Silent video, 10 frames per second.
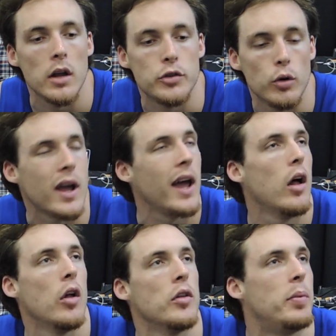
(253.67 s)
So it kind
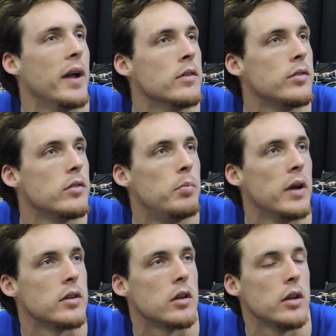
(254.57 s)
of all depends.
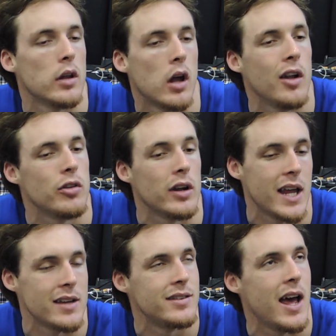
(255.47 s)
Basically, the
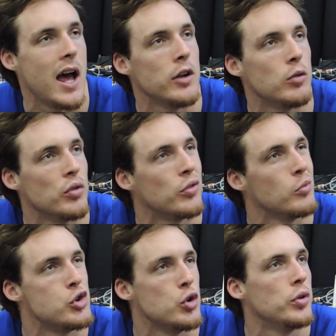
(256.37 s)
contract I signed was
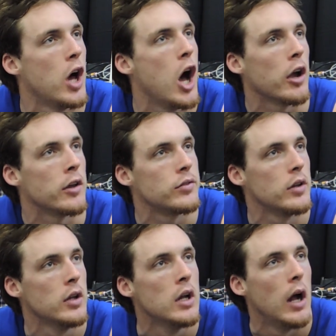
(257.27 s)
from June to
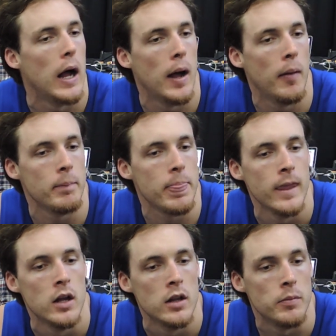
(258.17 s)
August.
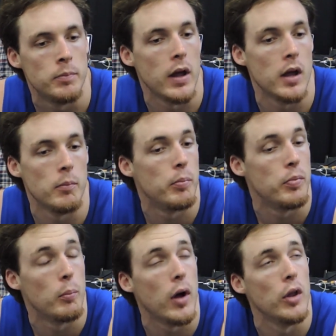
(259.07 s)

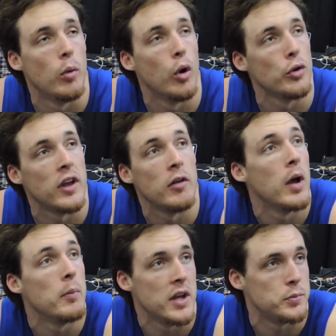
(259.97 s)
The Baltimore Orioles have
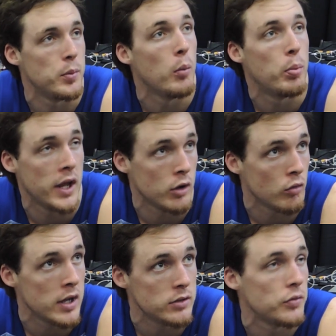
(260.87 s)
my baseball playing
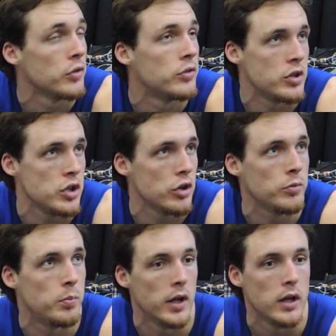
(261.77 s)
rights for 6
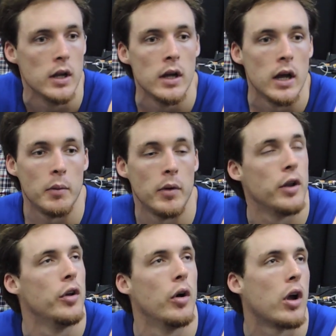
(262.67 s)
years, but I'm
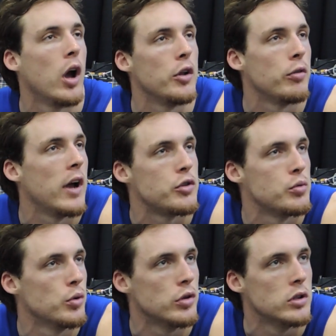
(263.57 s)
under no
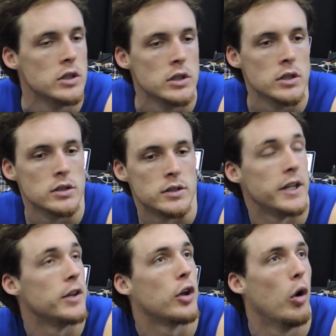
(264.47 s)
contractual
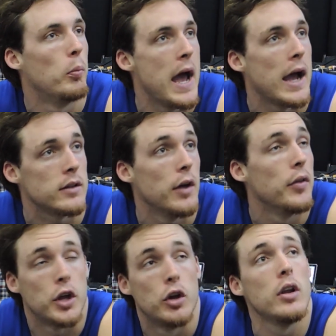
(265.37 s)
thing to go back. Now,
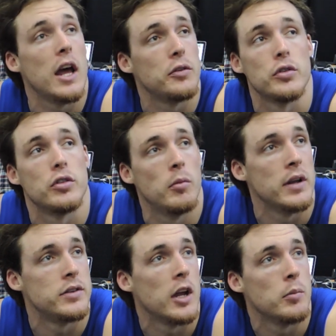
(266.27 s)
they could ask for some of
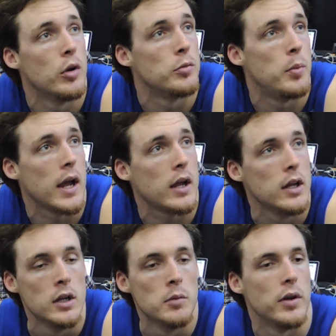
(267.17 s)
my signing bonus back,
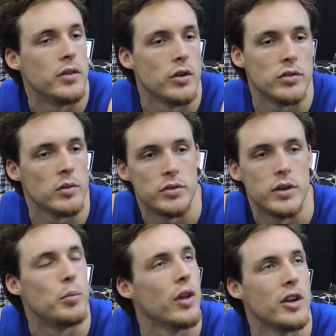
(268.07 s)
but there's some
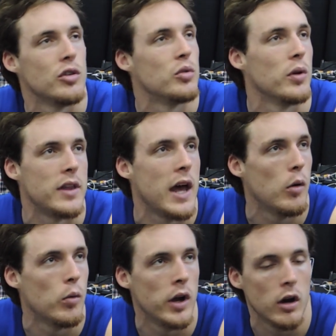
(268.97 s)
stipulations with
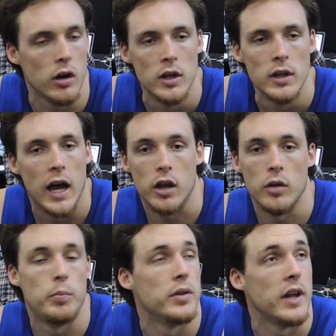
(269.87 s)
that where I
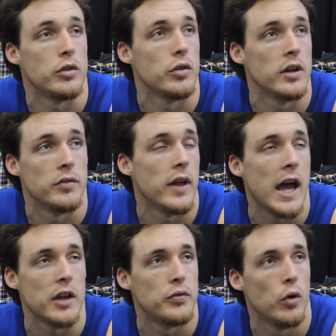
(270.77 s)
could potentially, if they
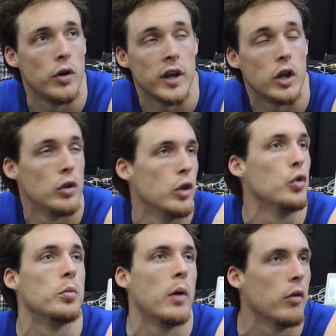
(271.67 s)
asked for it, they could
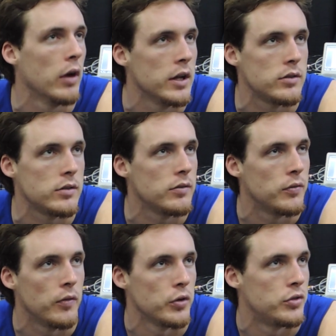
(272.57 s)
lose my rights
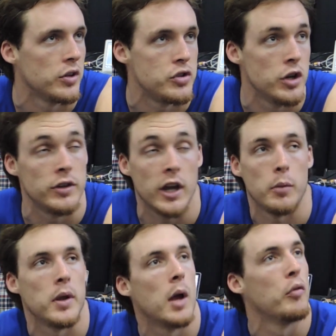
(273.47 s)
for 6 years and I
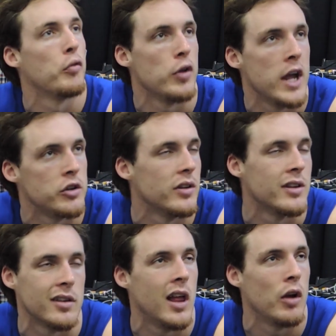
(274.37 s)
could become a free agent.
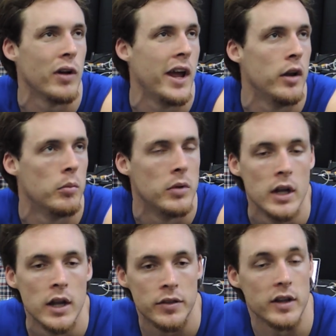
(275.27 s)
There's a lot of random
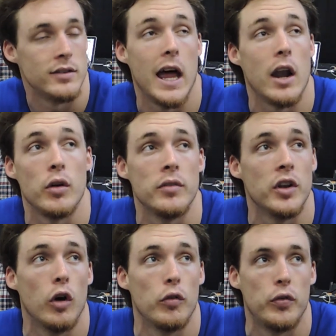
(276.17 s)
things that I don't
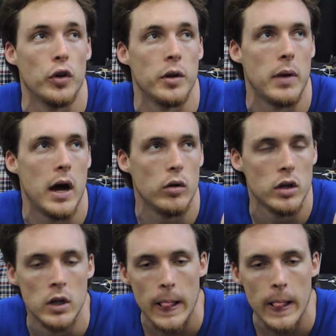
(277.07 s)
even know fully about.